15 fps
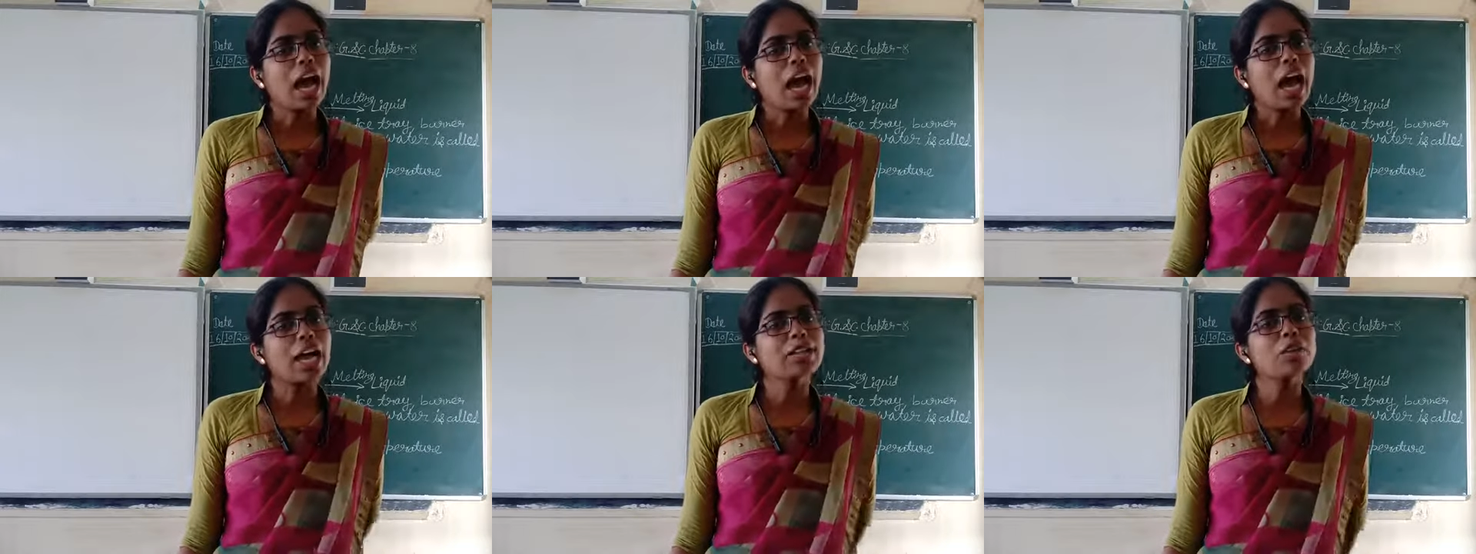
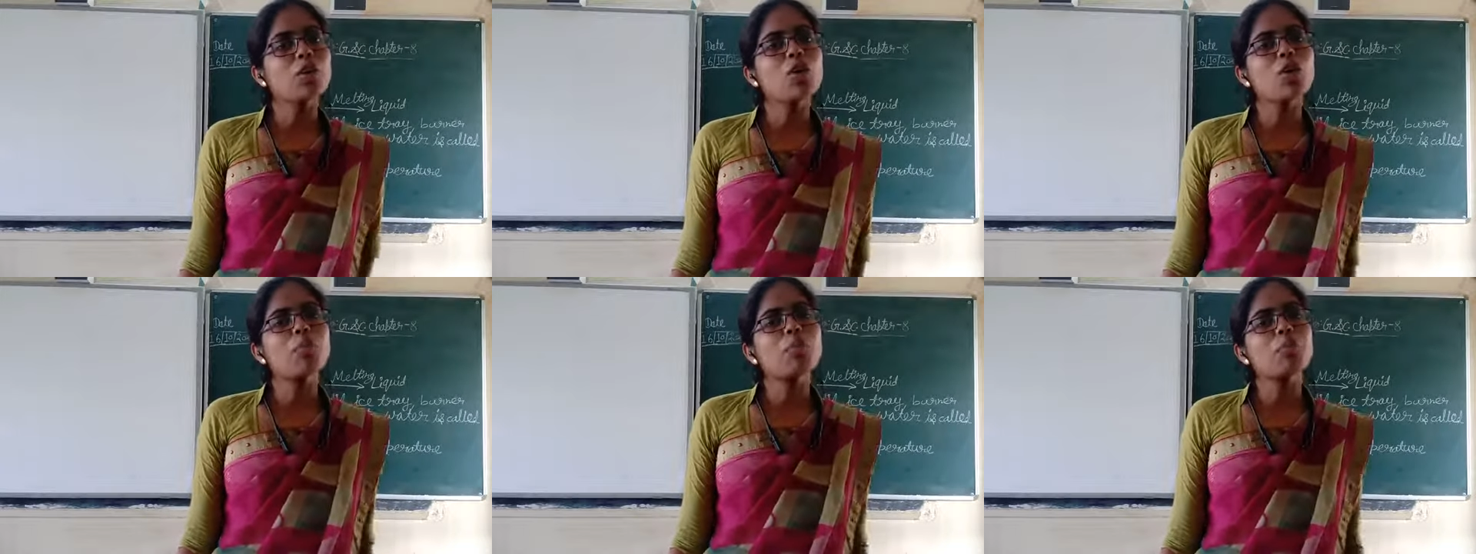I
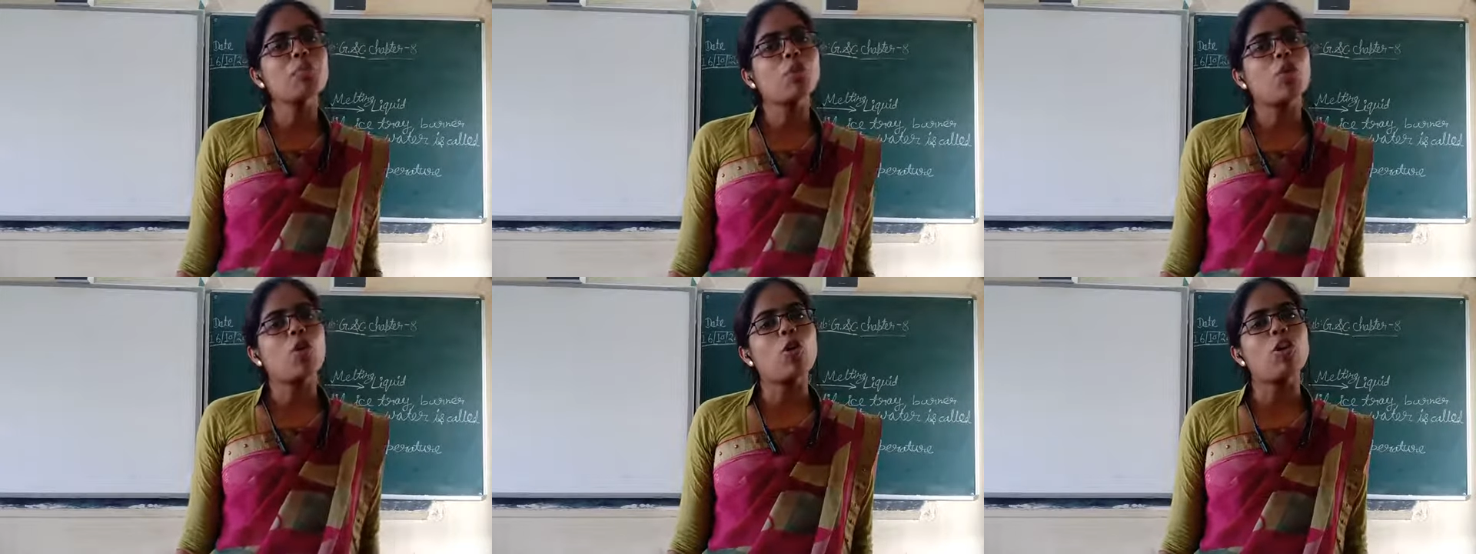hope
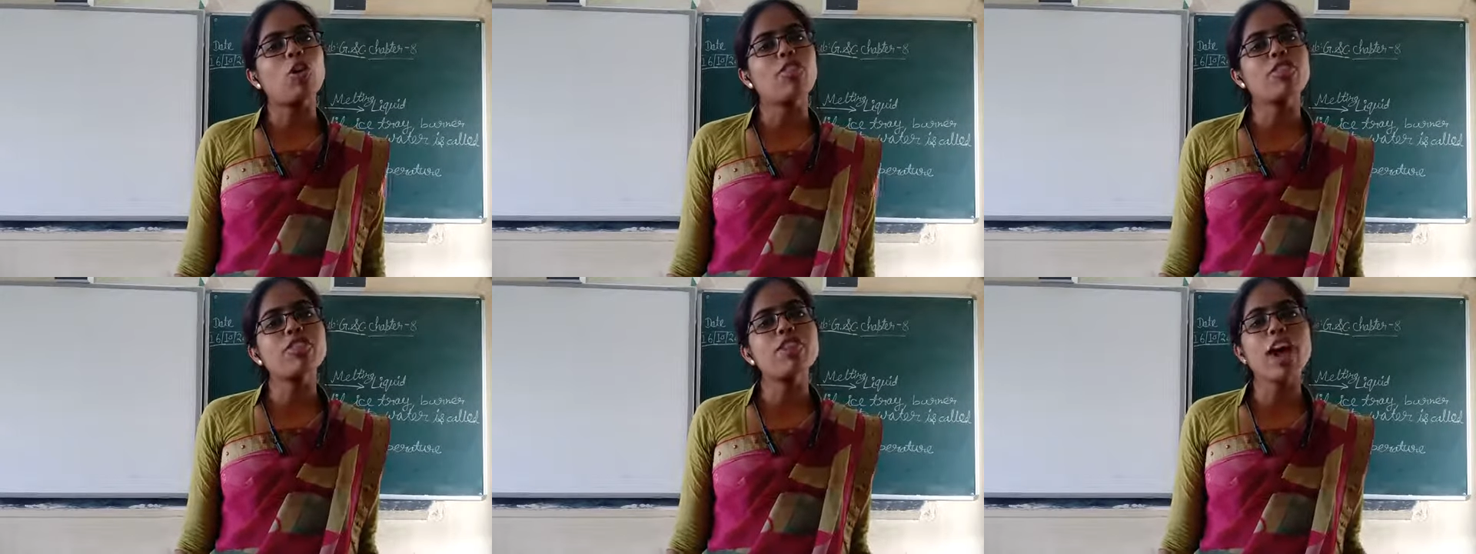all
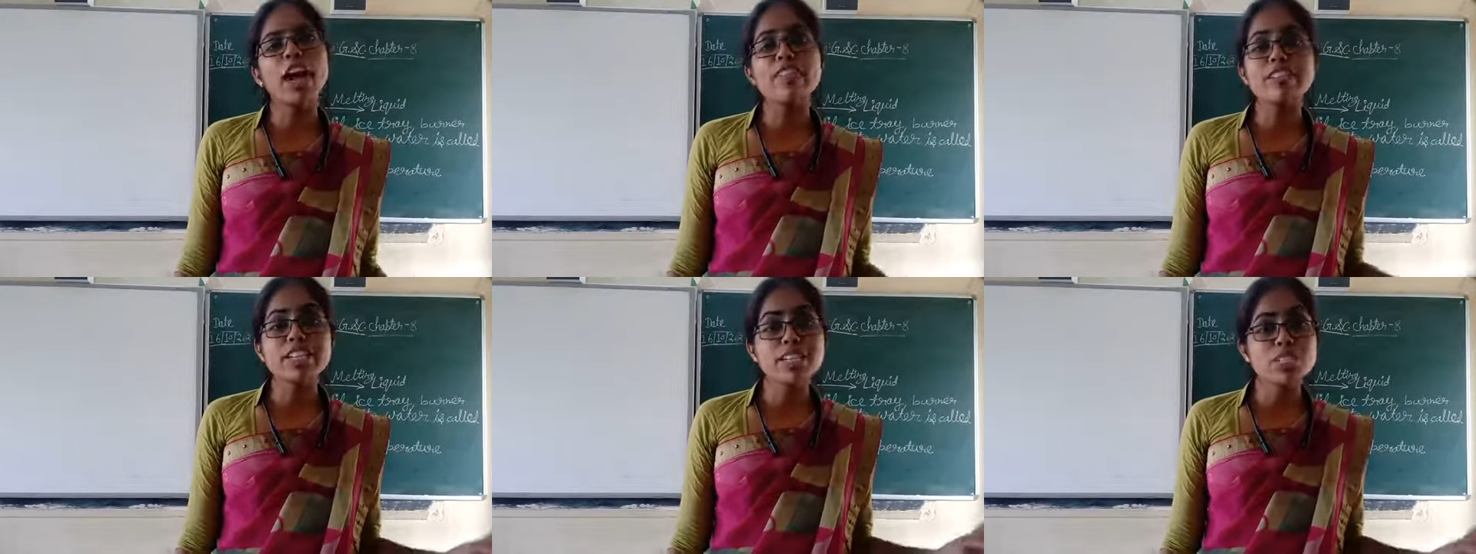of you
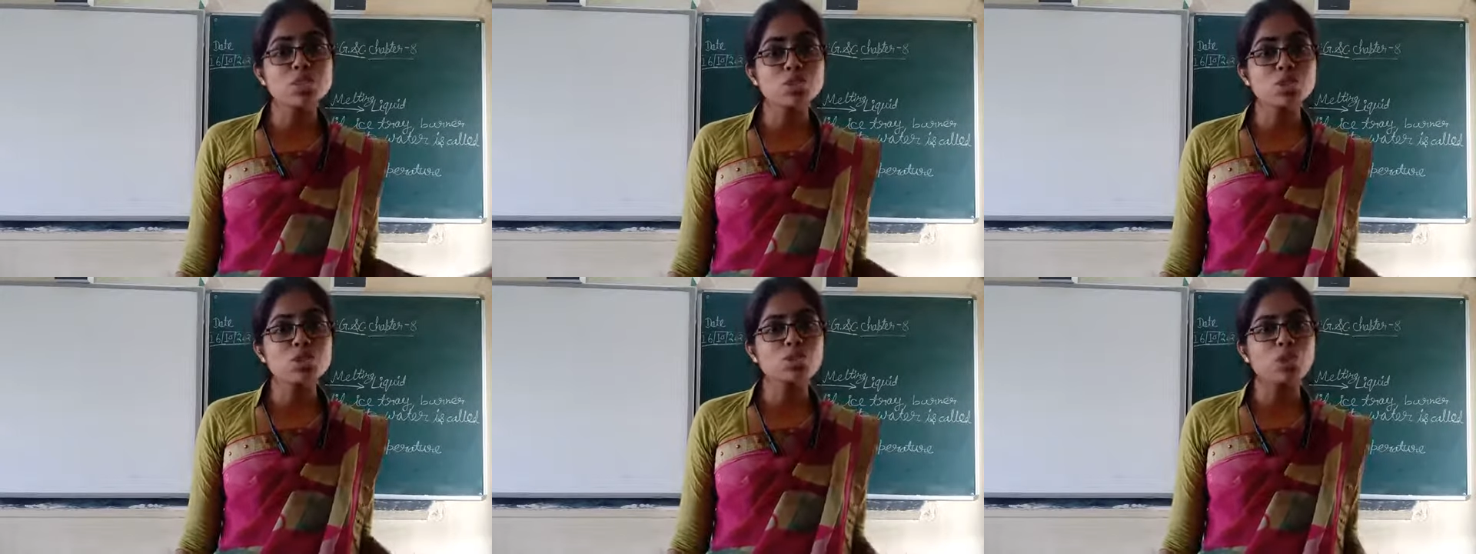have
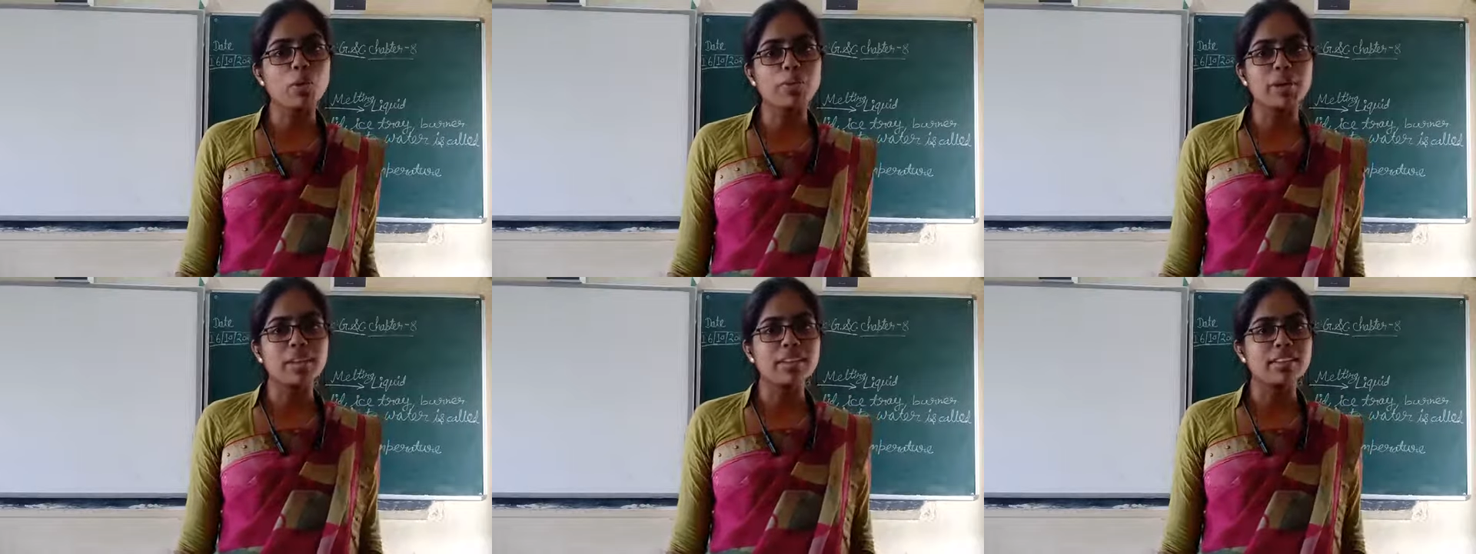understood
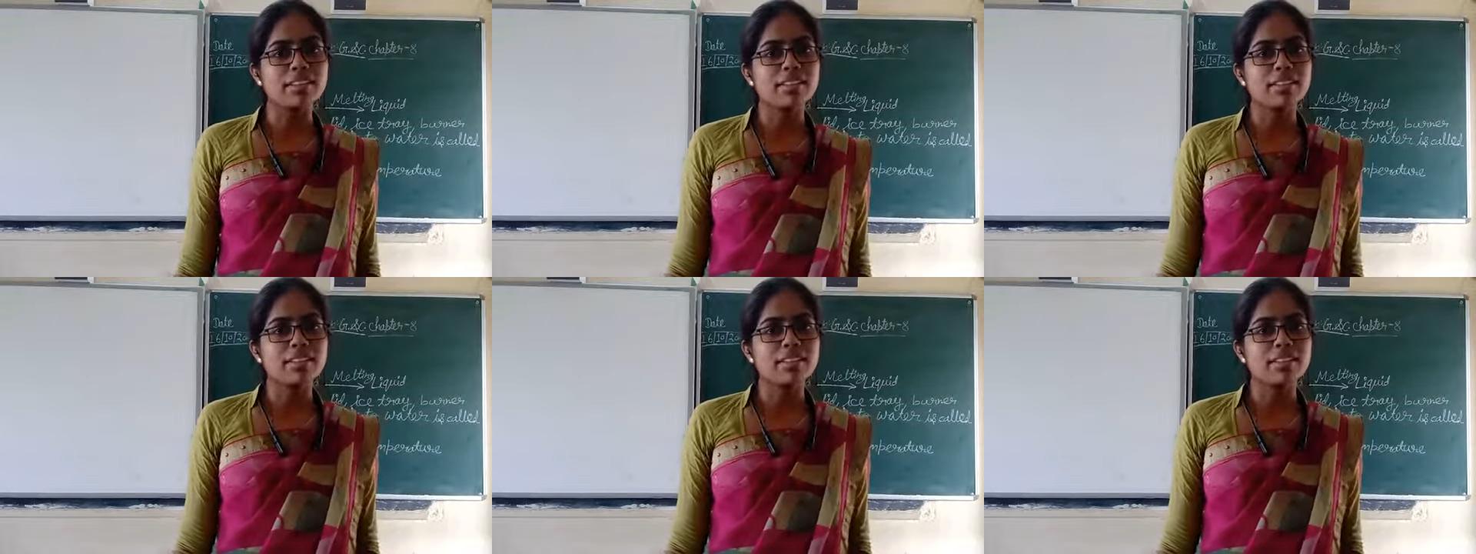properly.